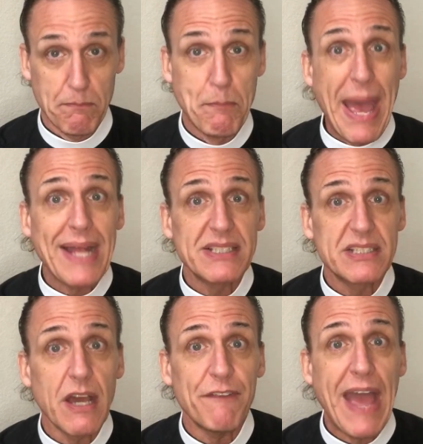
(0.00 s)
bad
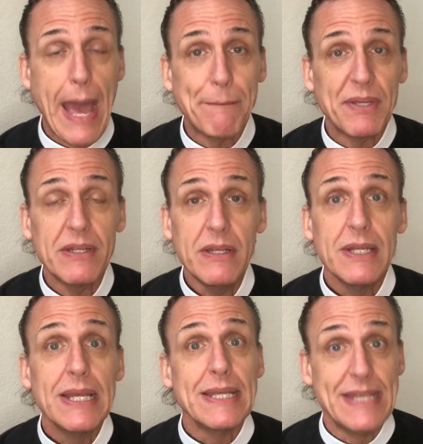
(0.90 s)
stuff happen?
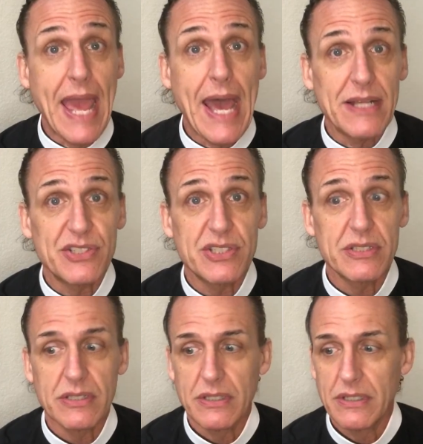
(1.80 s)
Yes.